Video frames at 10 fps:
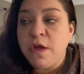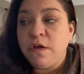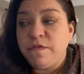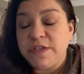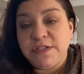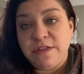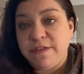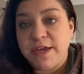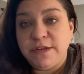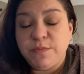they said
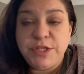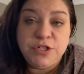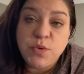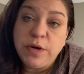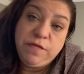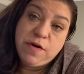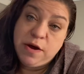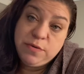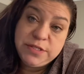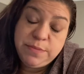that within 24
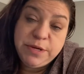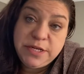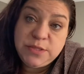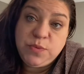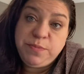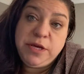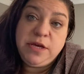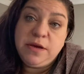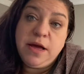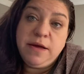hours, the monies would
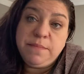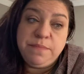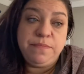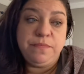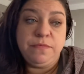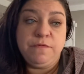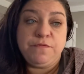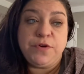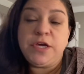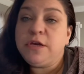be
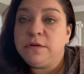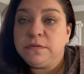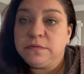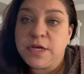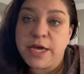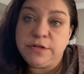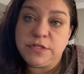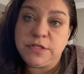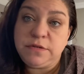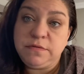free
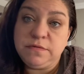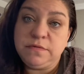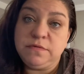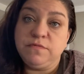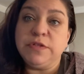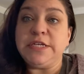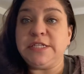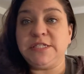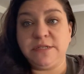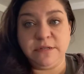and
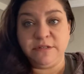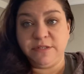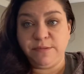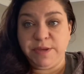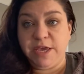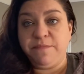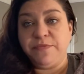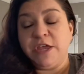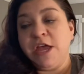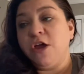released to me,
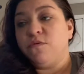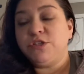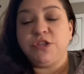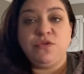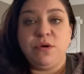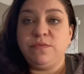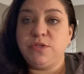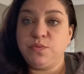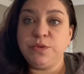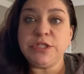which I thought
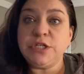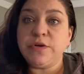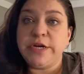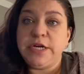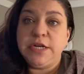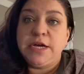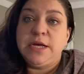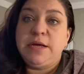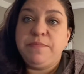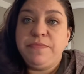was really great,
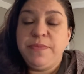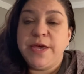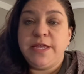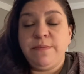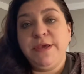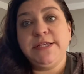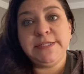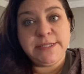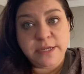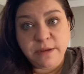that eBay is
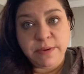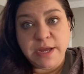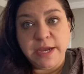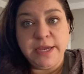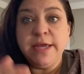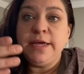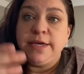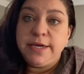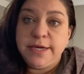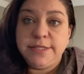standing by
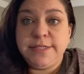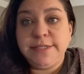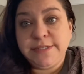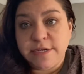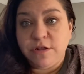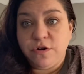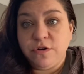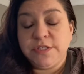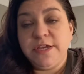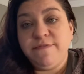its
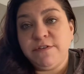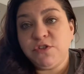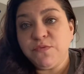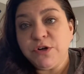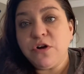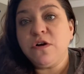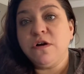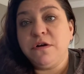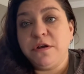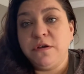sellers in this
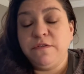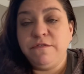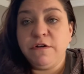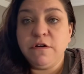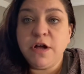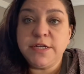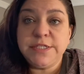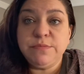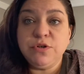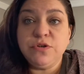regard. There are
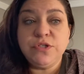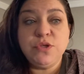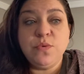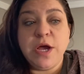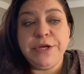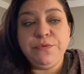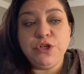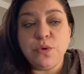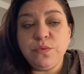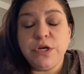customers who I
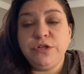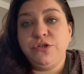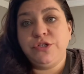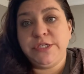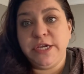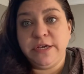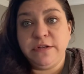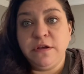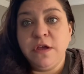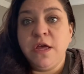don't
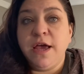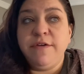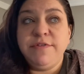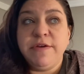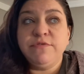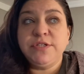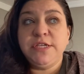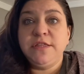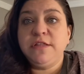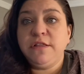understand. I've never
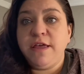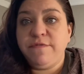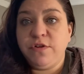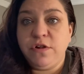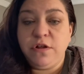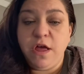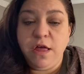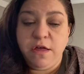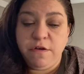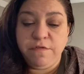seen the level
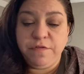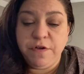of,